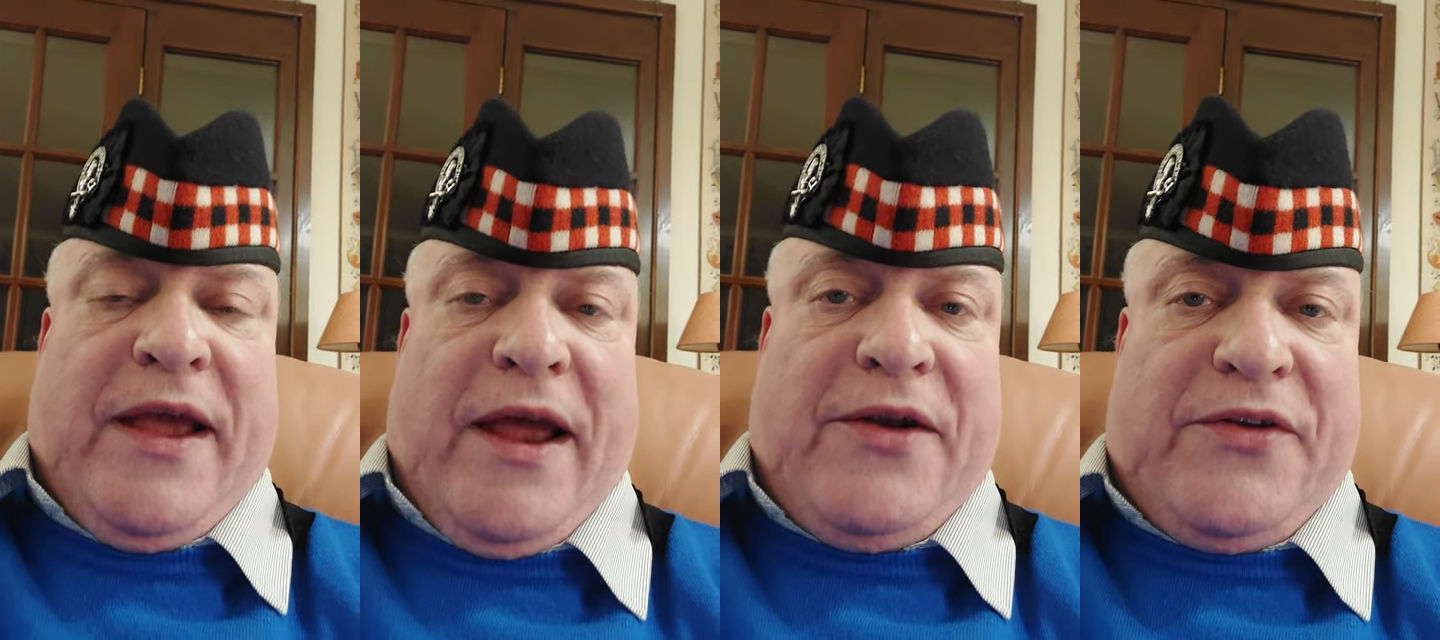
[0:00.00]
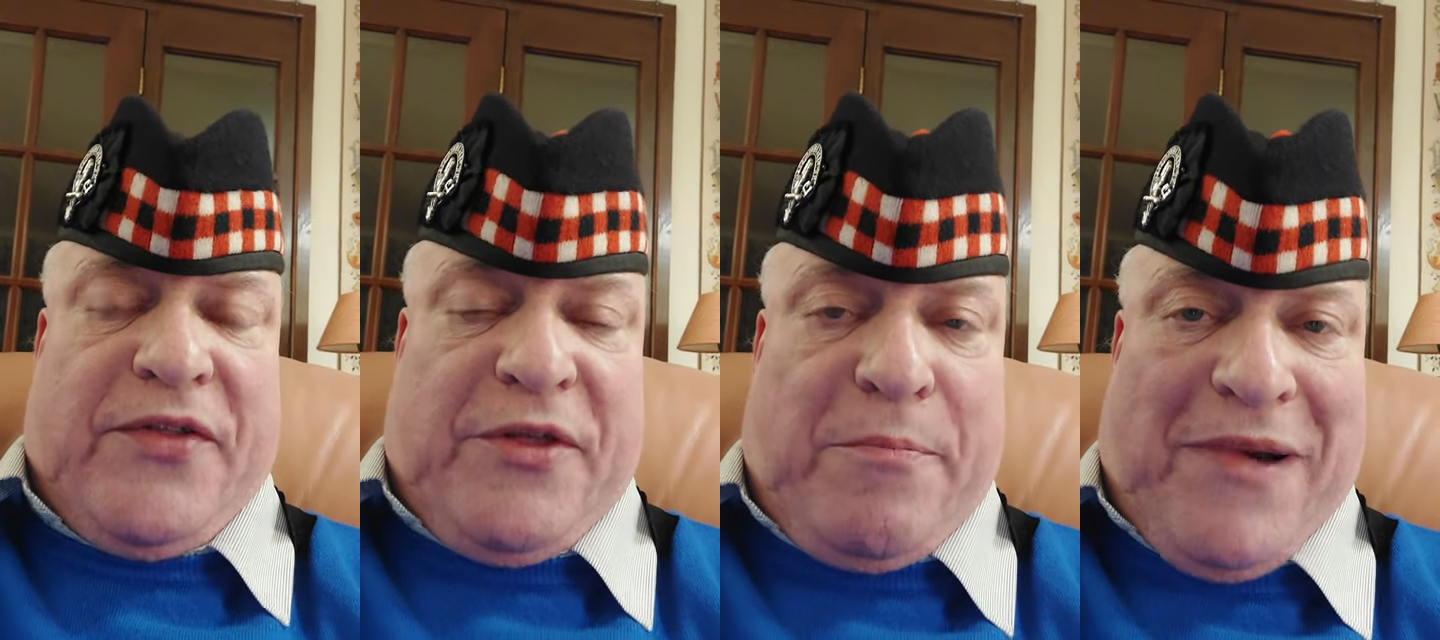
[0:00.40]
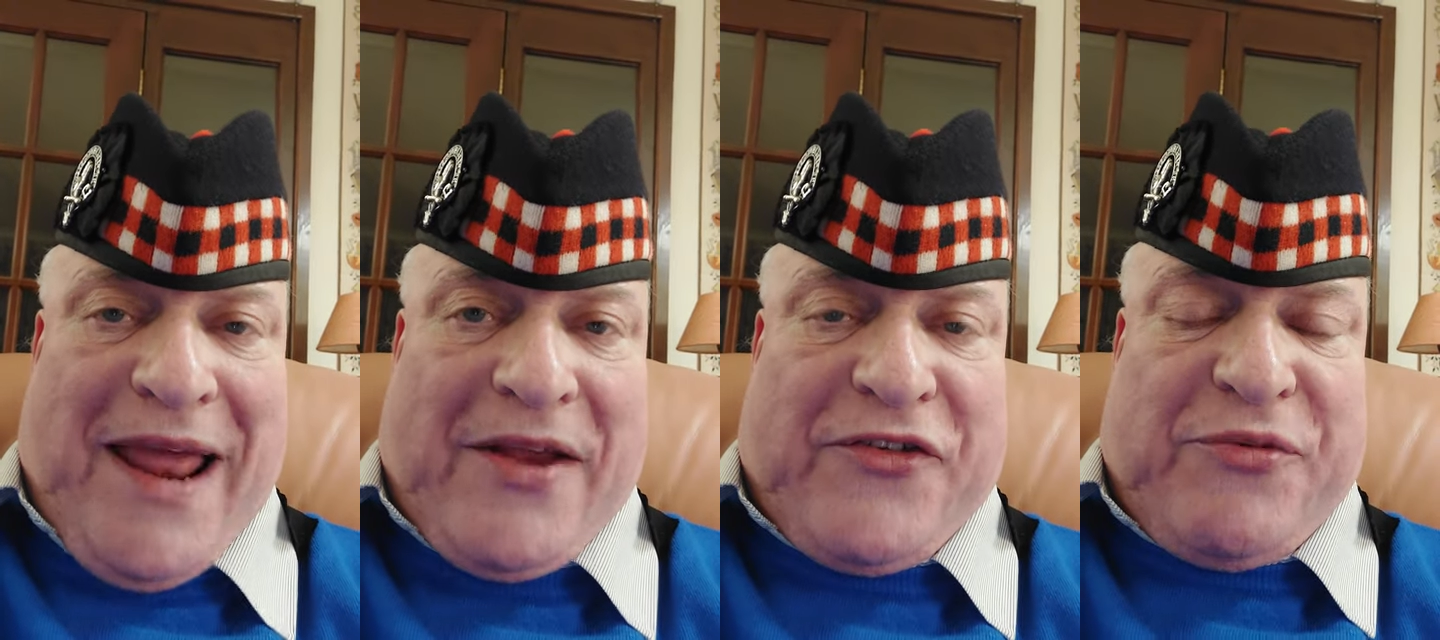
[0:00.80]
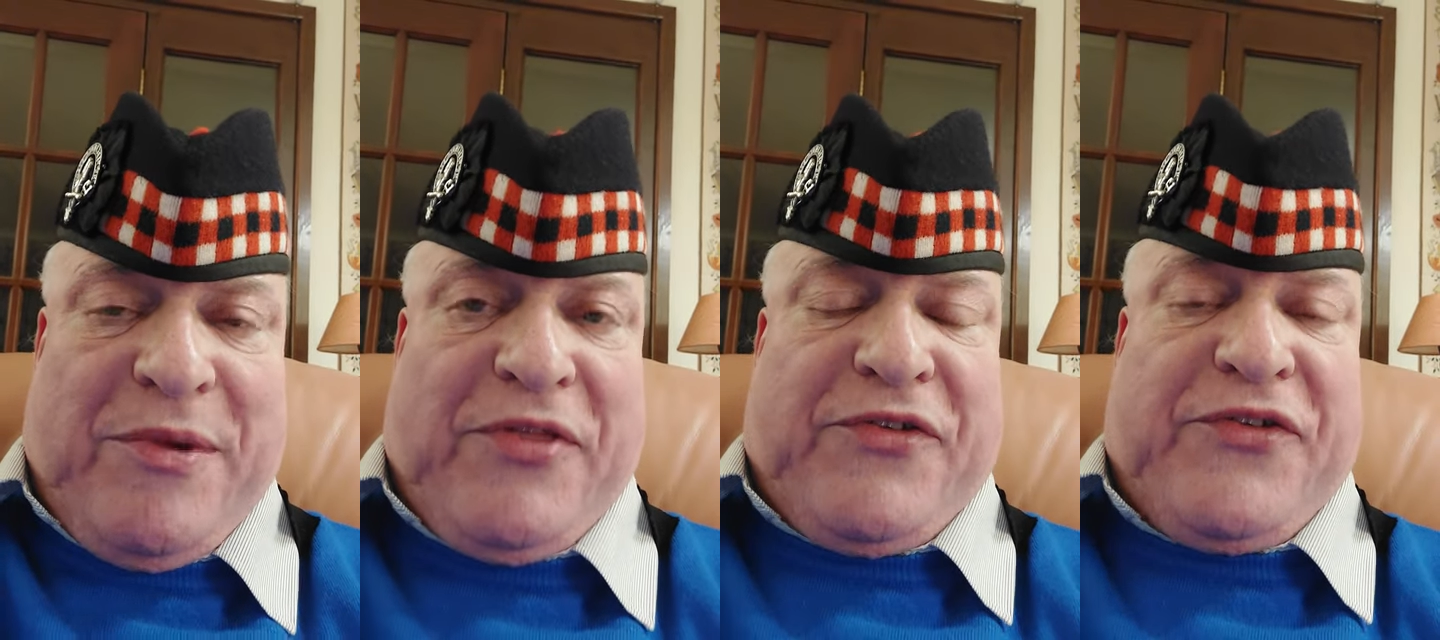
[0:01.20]
and the
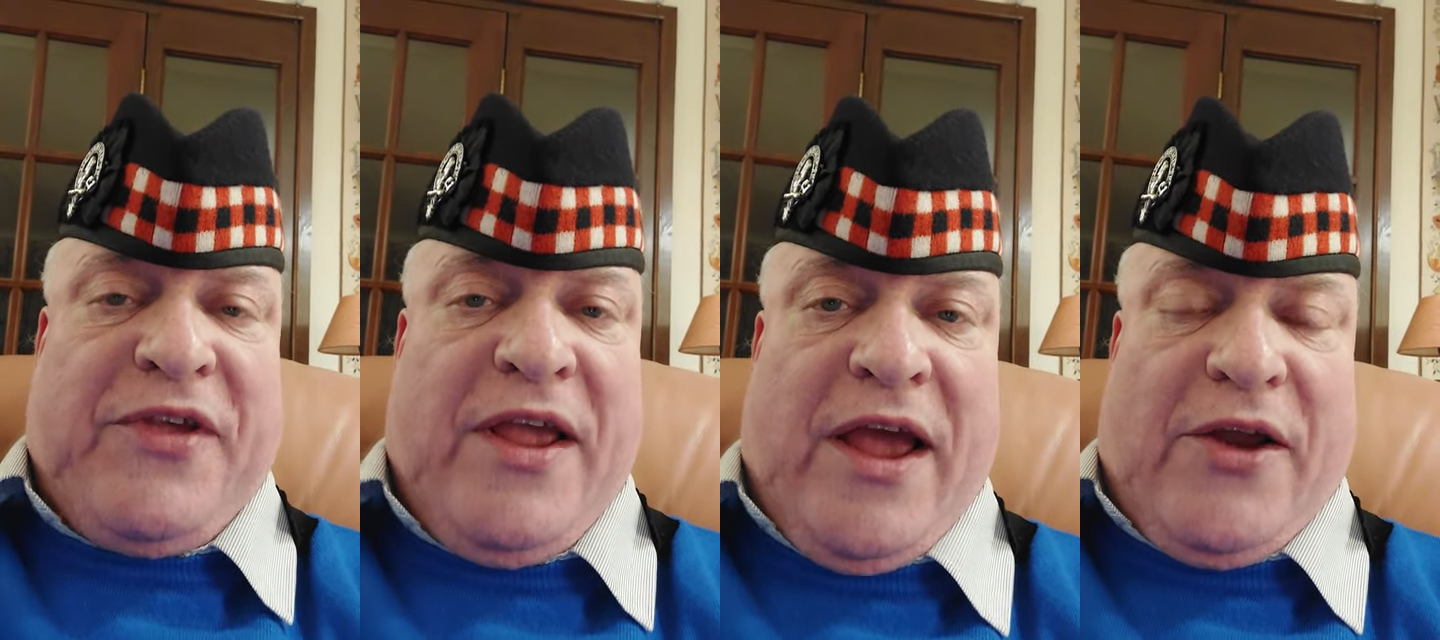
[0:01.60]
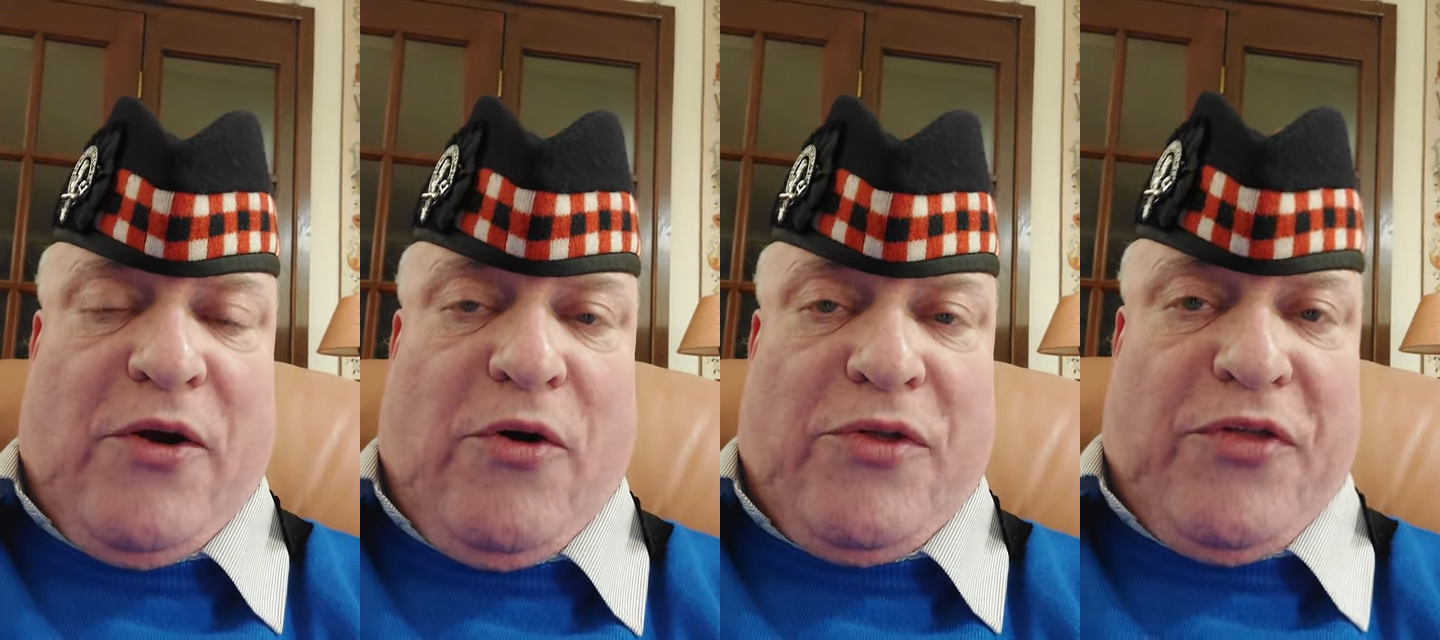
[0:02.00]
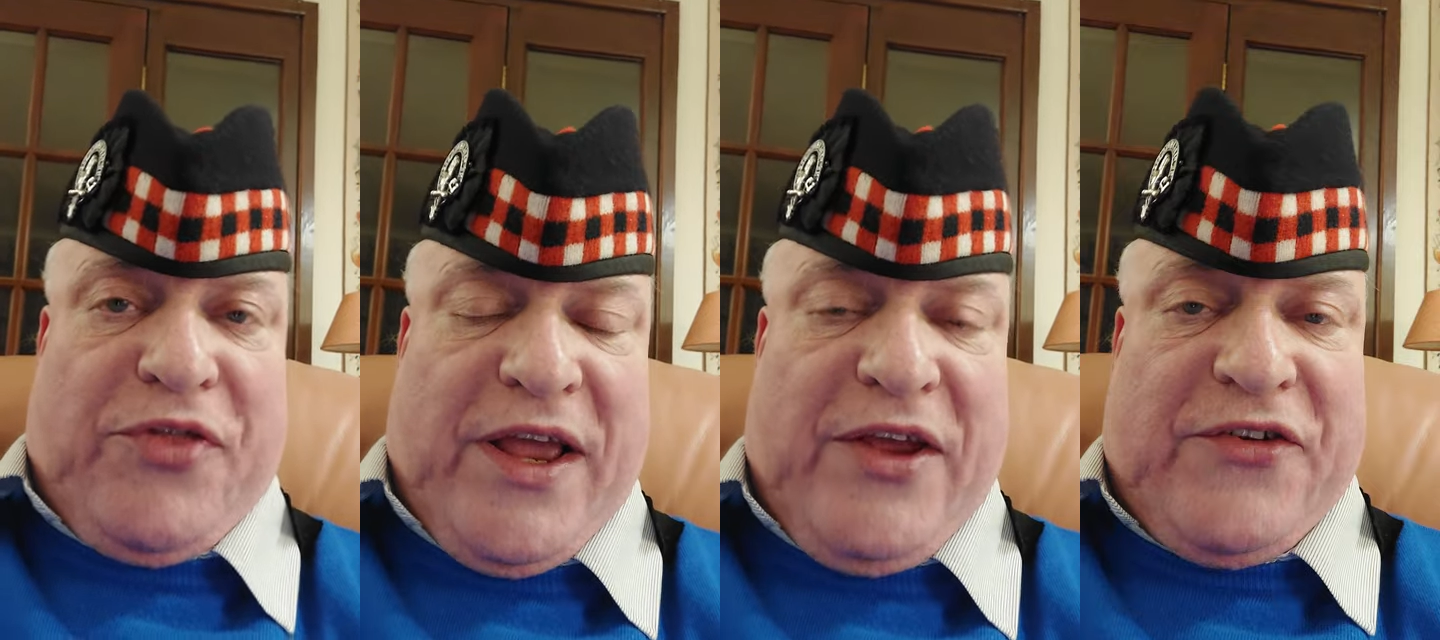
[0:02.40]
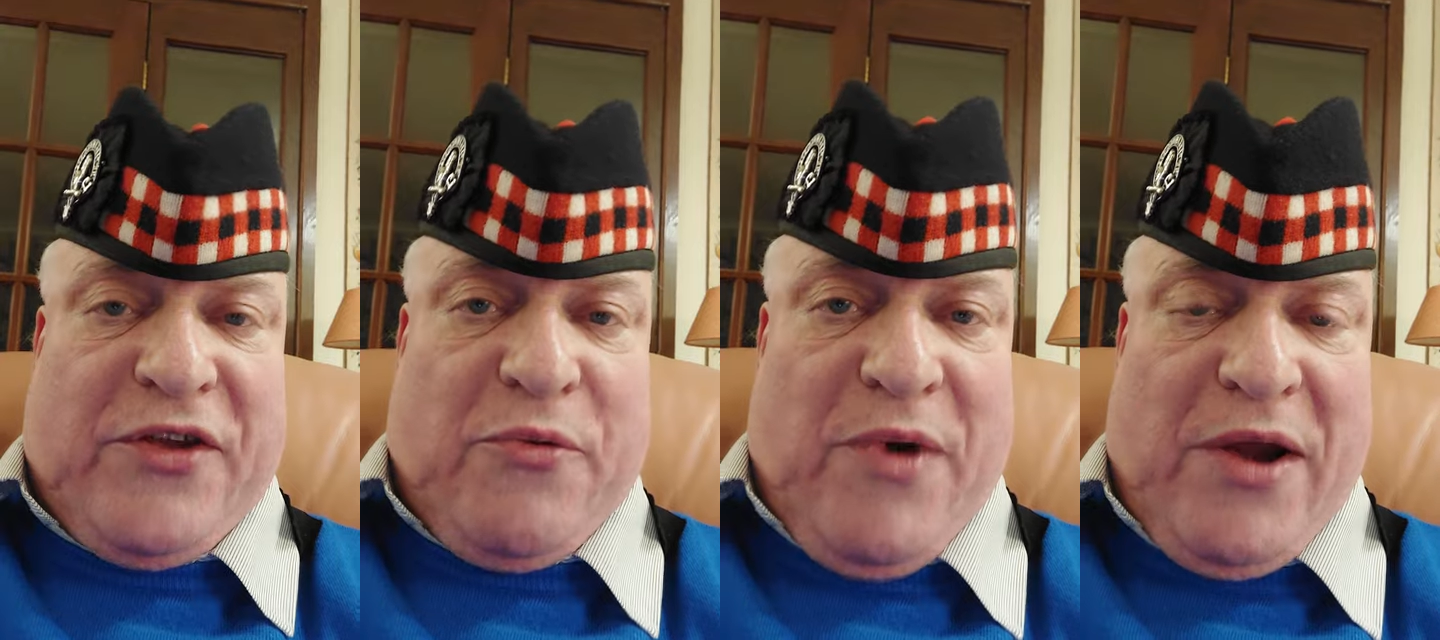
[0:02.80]
blacksmiths and all the things
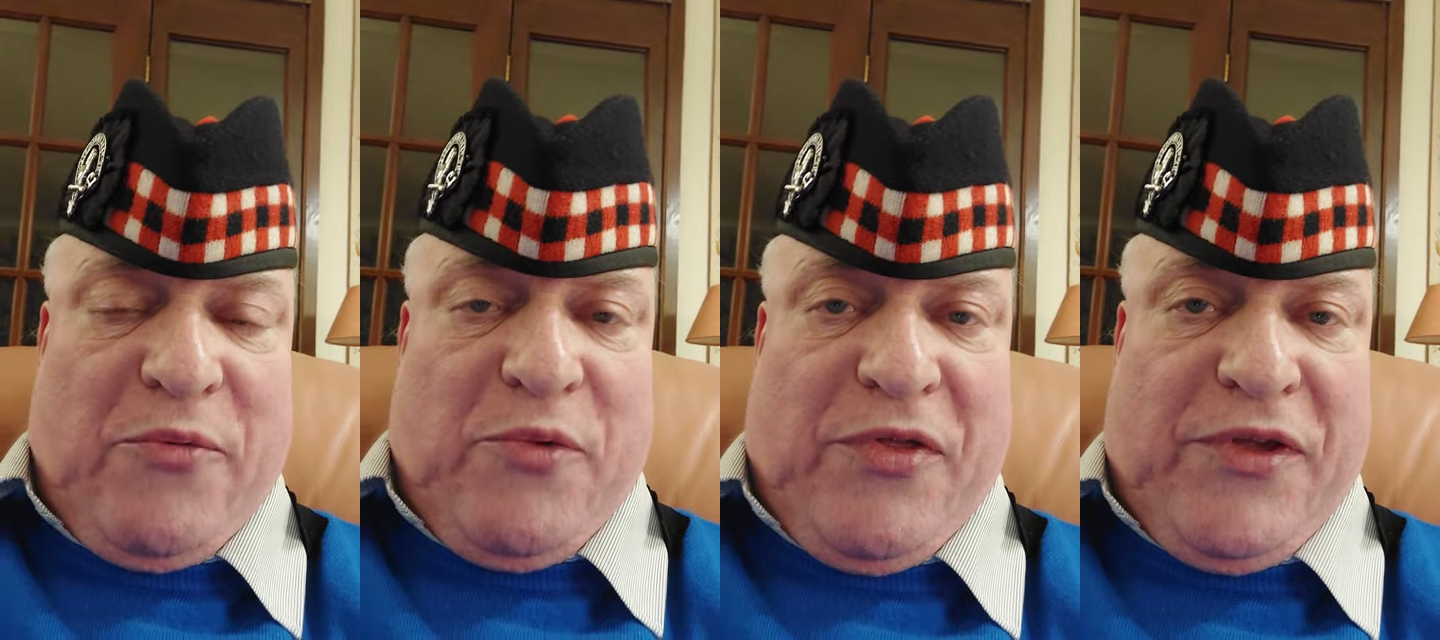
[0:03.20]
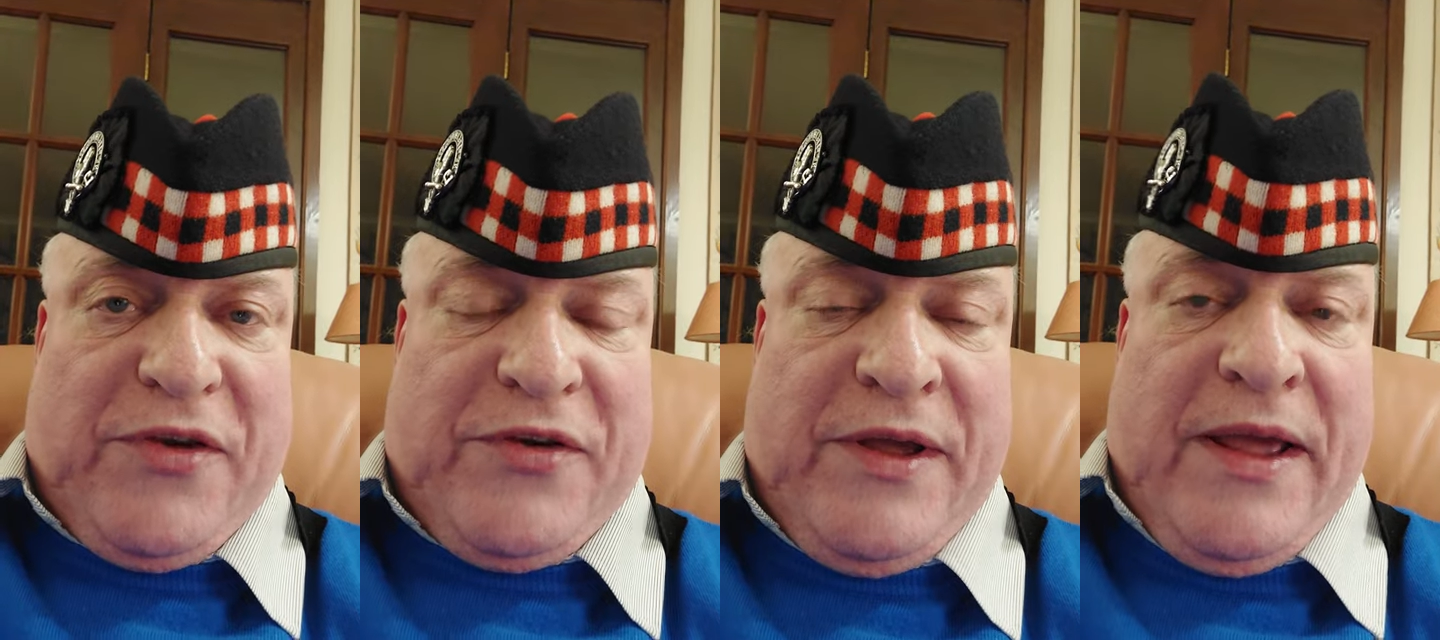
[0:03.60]
that went with it.